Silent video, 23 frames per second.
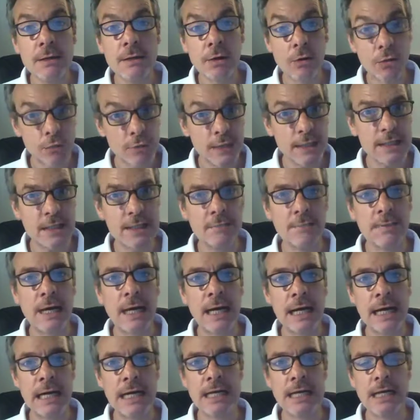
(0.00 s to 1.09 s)
already
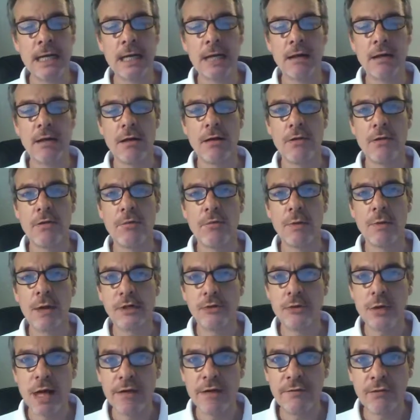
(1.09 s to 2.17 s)
by what
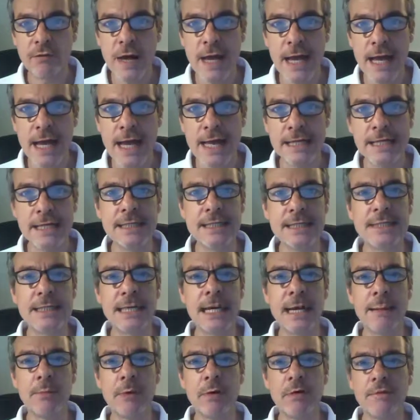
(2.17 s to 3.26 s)
you have read in
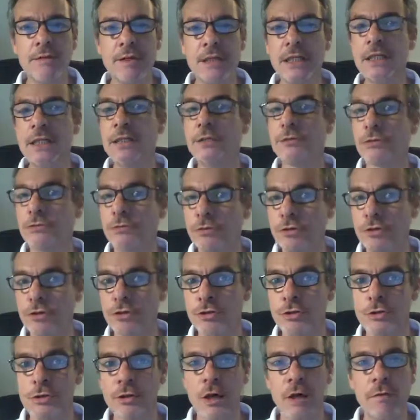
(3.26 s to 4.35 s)
terms of the
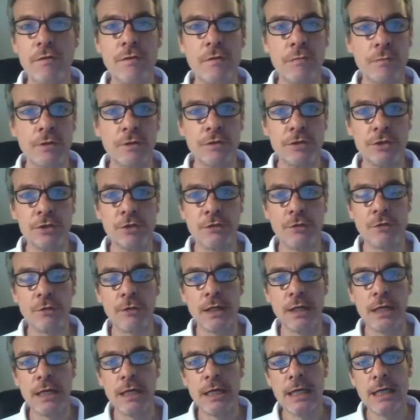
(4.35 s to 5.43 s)
introduction of the module
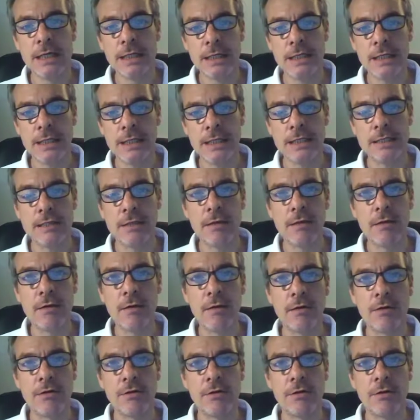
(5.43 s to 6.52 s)
in
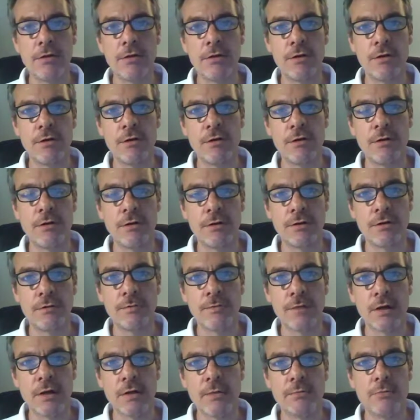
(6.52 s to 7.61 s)
the
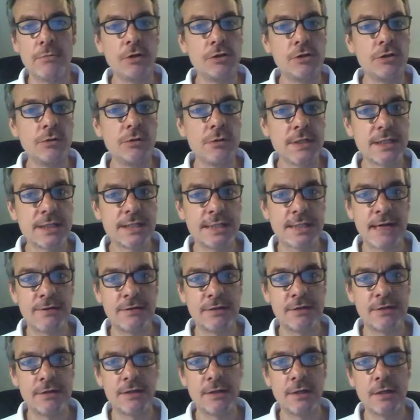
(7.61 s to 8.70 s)
module
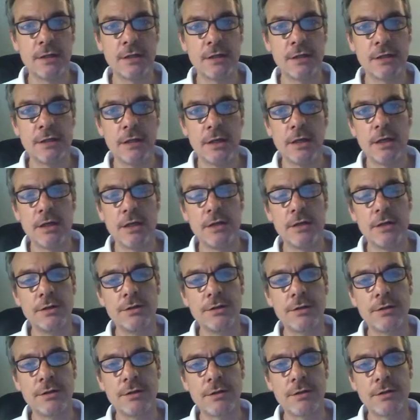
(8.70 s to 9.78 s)
7
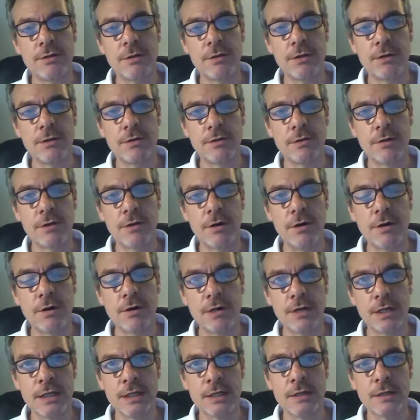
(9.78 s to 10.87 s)
under the
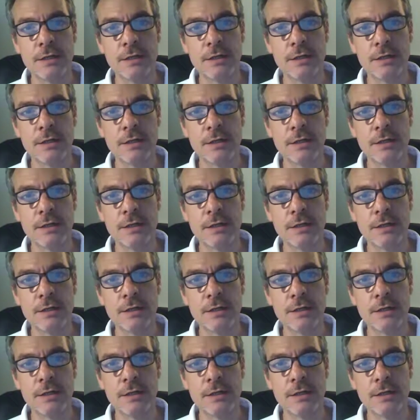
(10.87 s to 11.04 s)
learning